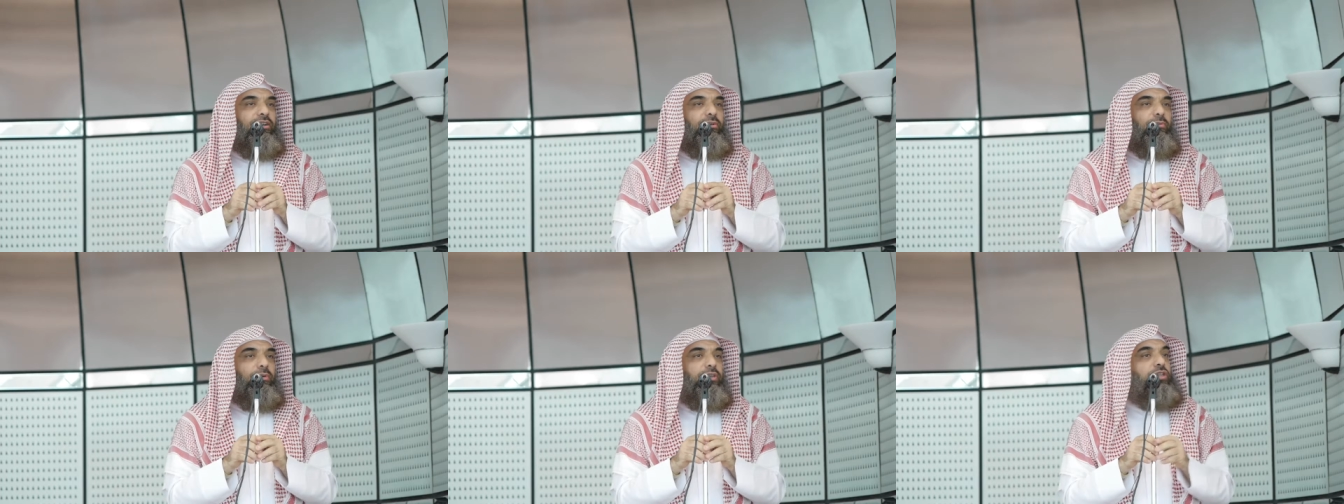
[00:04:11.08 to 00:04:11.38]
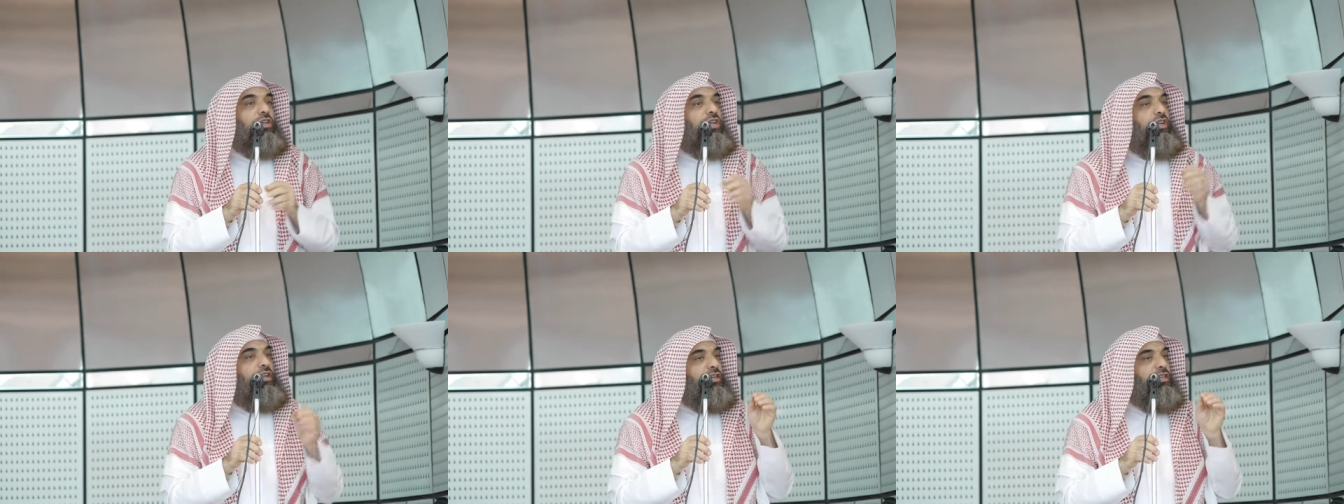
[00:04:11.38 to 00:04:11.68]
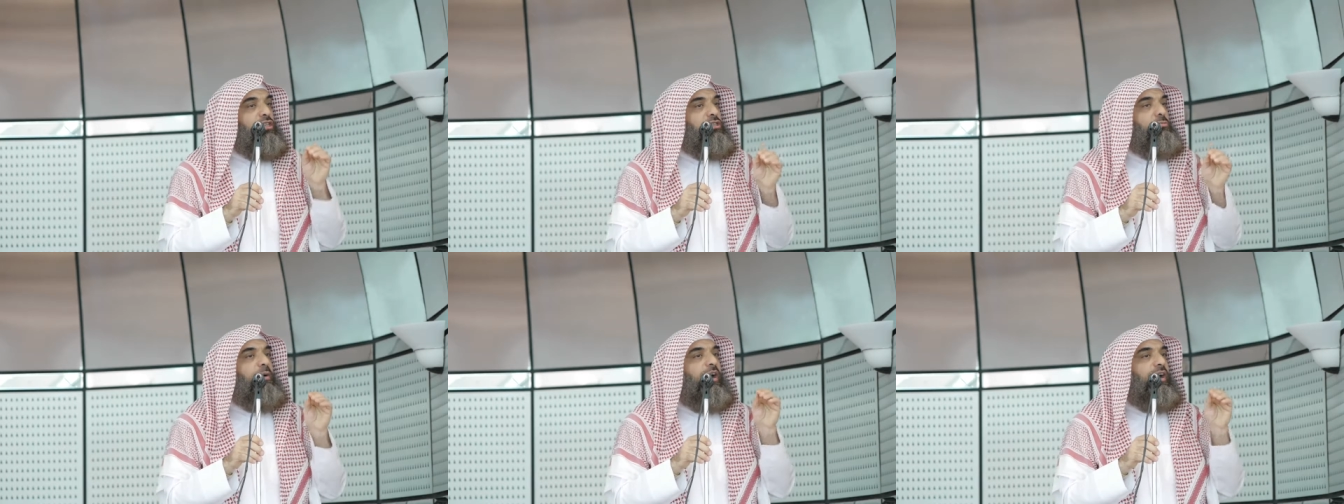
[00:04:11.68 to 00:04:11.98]
which he
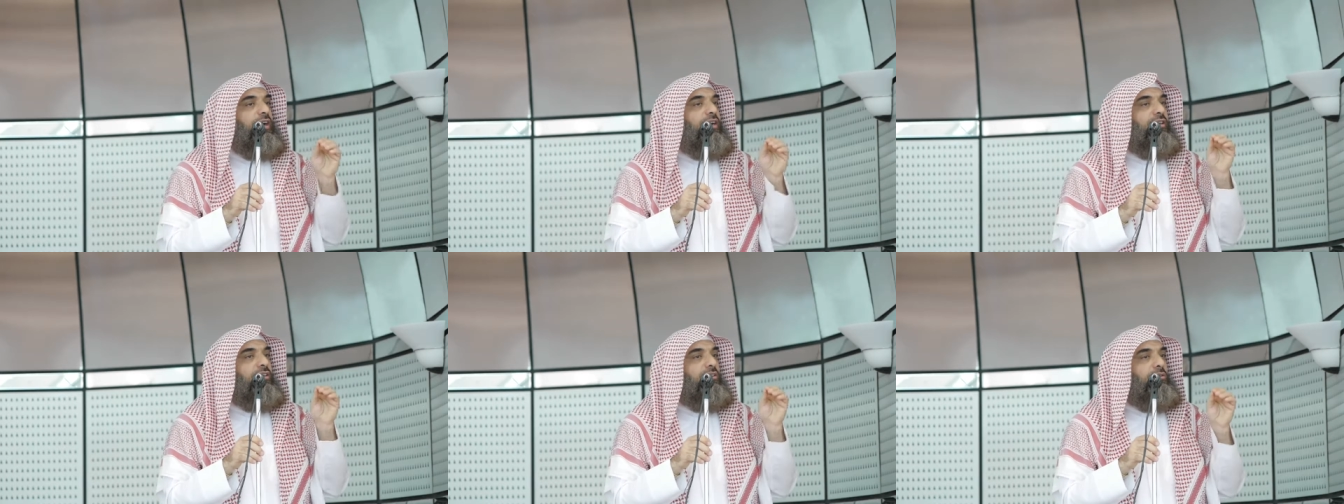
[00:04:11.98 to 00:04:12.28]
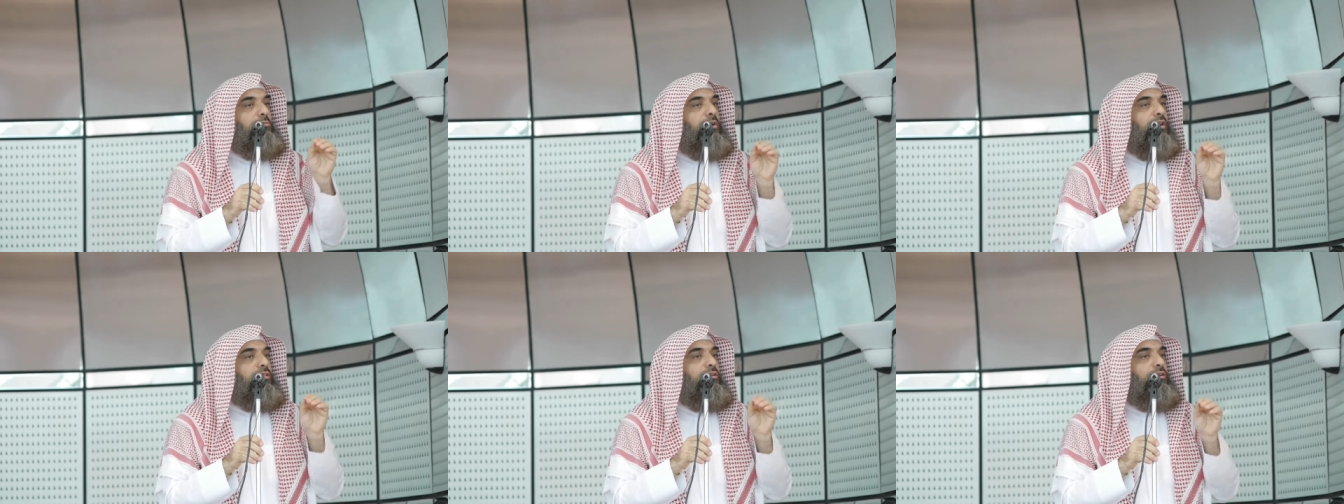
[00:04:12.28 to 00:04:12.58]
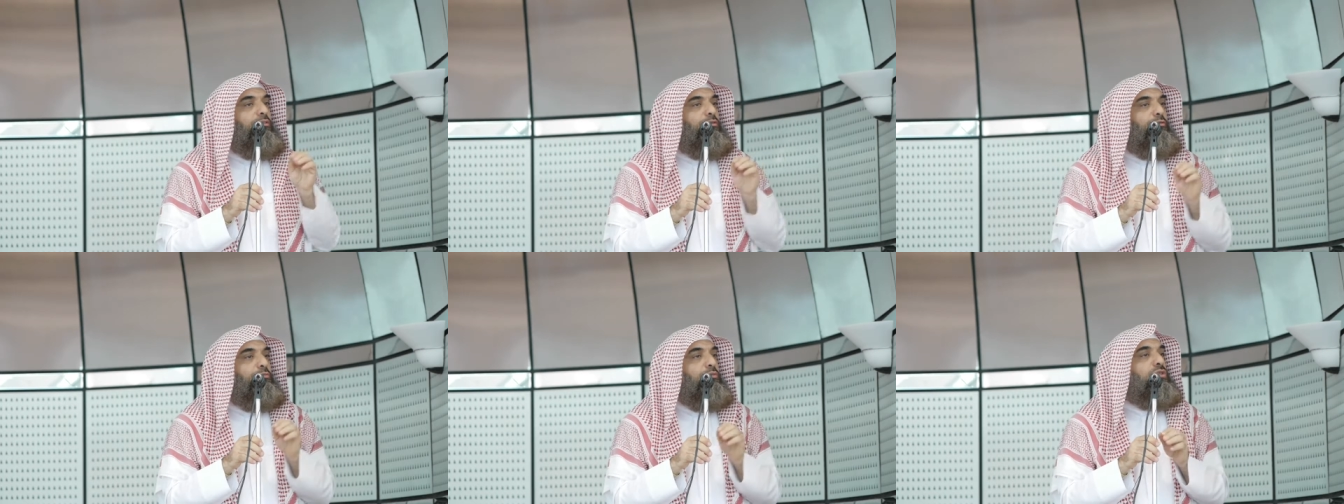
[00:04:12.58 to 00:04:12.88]
inspired the mother
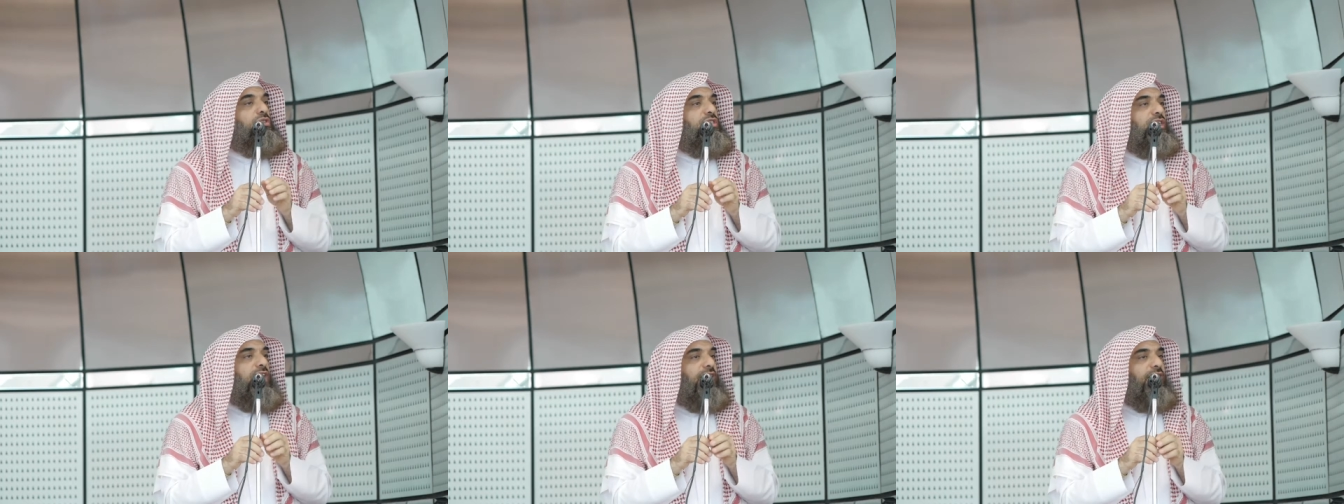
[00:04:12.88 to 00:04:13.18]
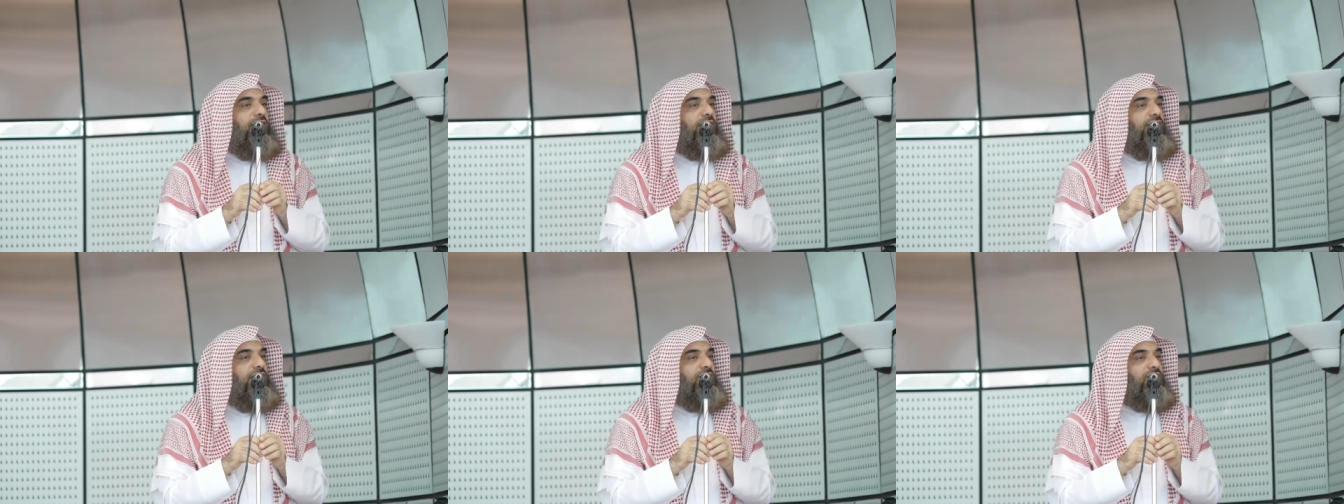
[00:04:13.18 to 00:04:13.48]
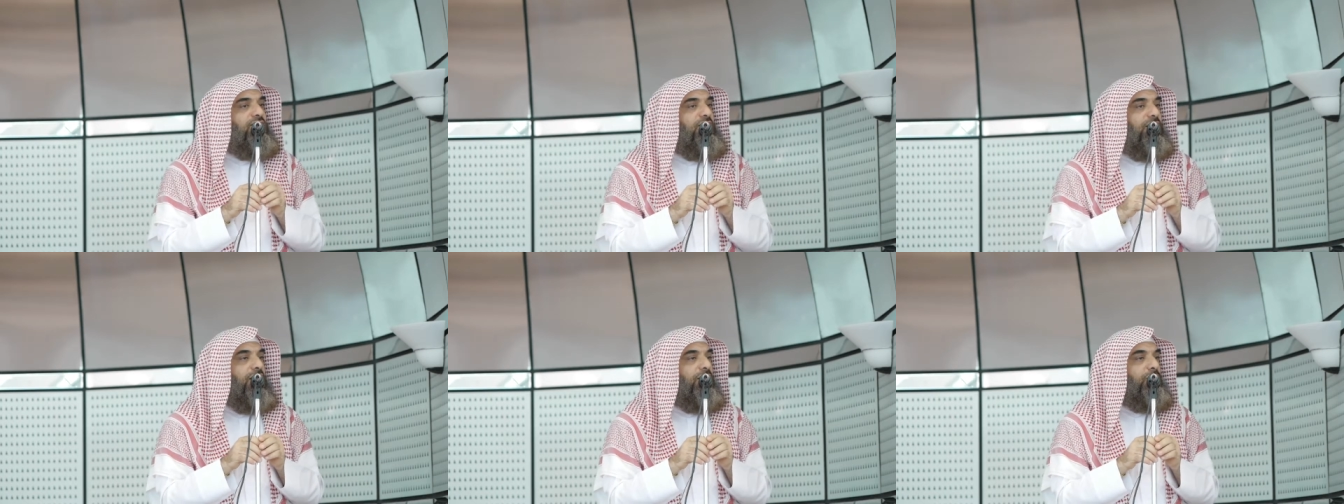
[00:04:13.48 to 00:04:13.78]
of Musa alayhi
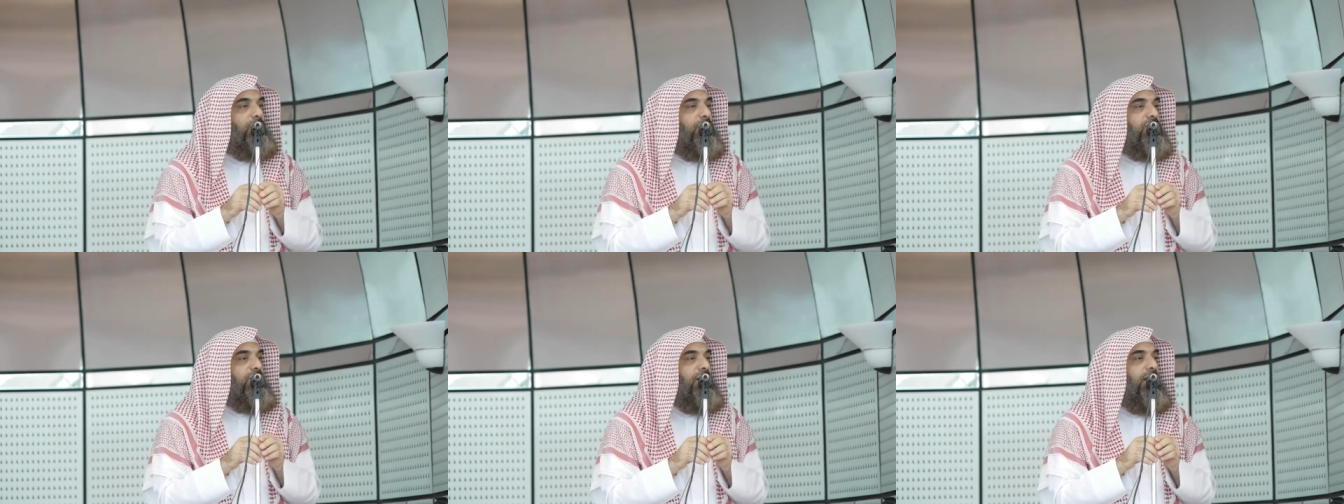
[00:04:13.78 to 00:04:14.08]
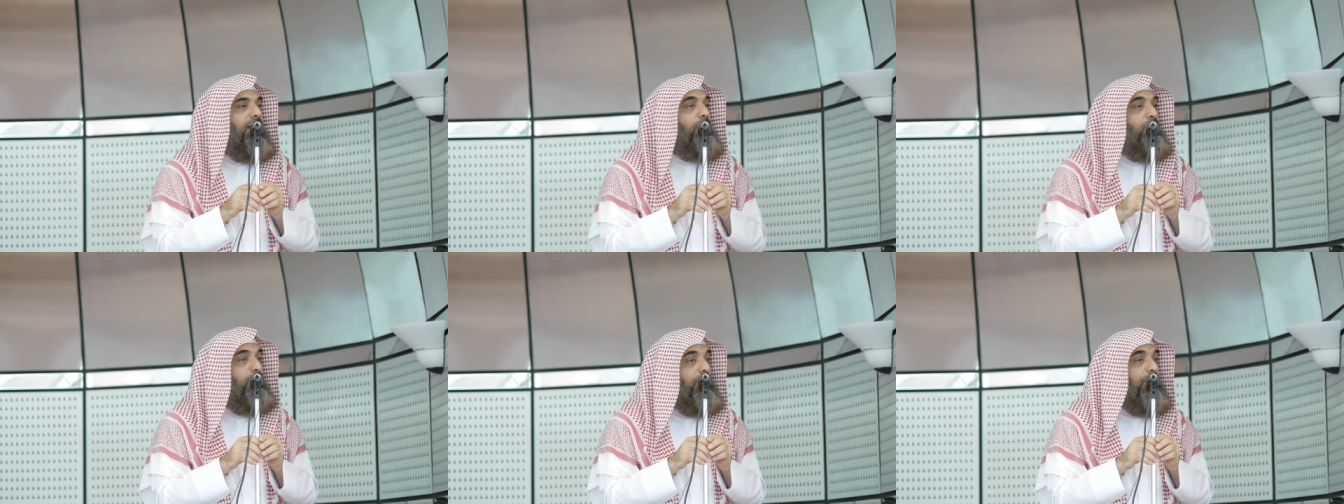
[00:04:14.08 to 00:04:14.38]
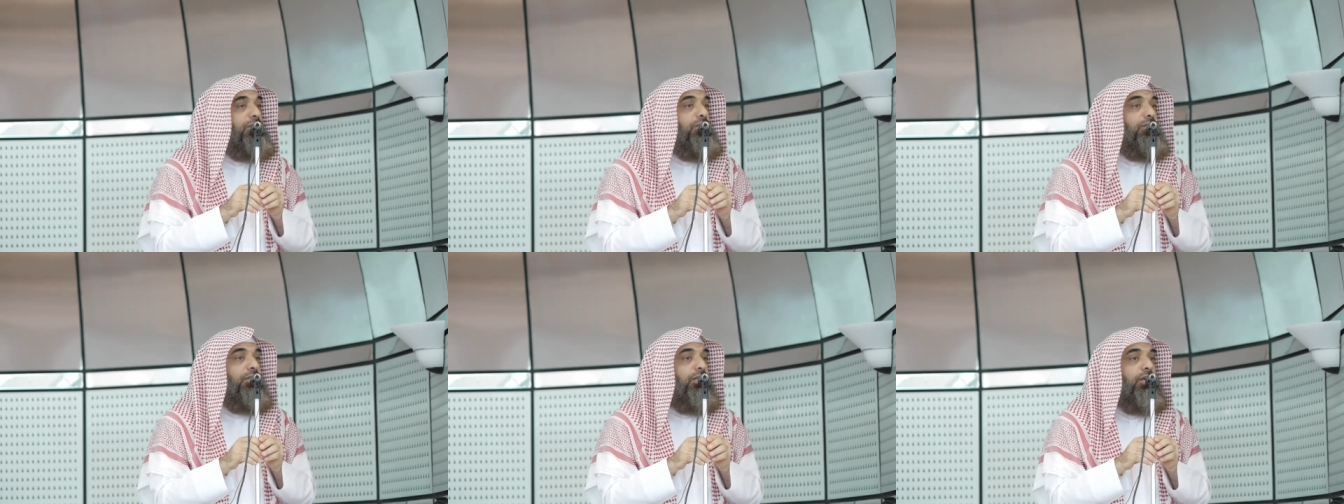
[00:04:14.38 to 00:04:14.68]
salatu wasalam
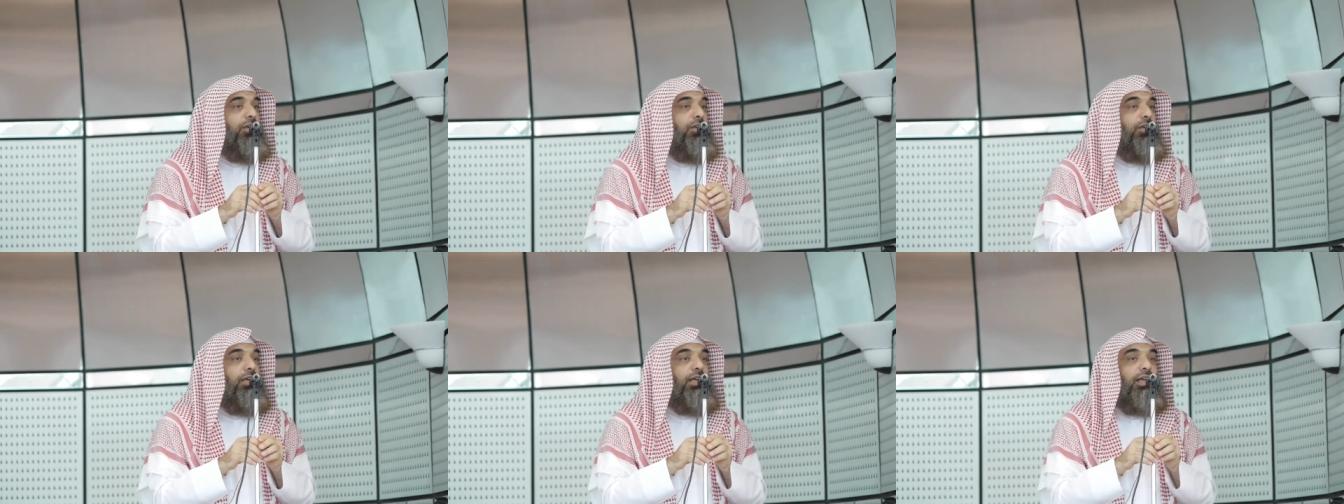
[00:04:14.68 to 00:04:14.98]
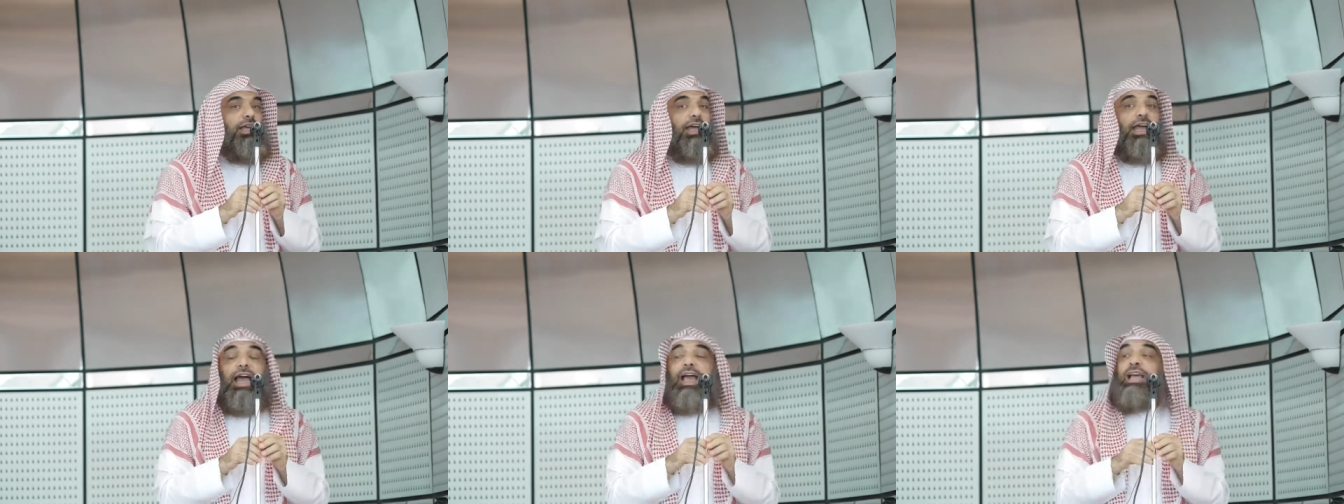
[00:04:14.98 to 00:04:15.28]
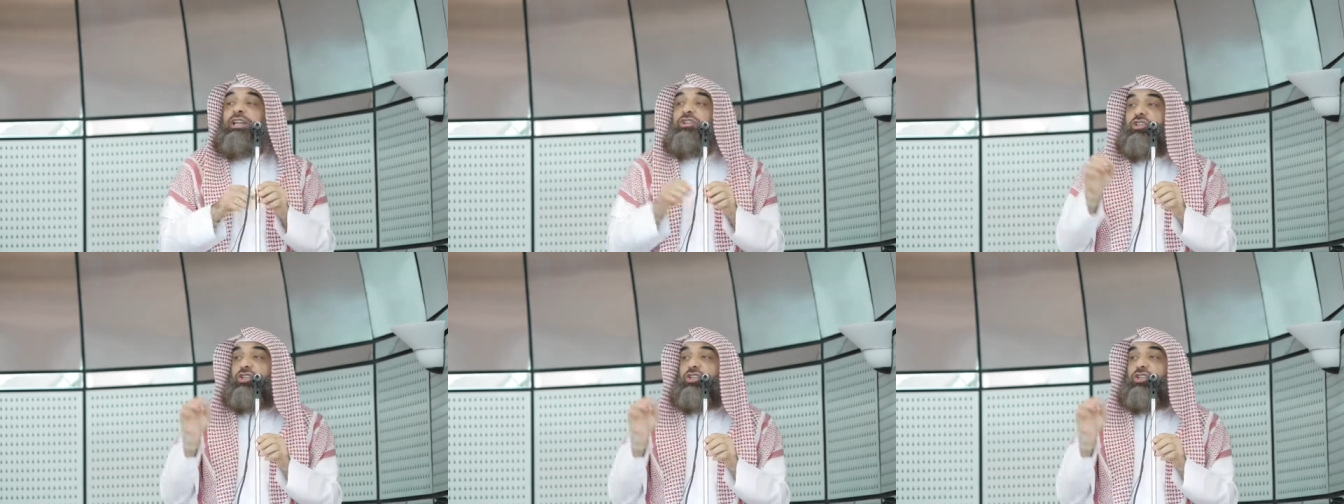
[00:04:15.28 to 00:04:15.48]
with. And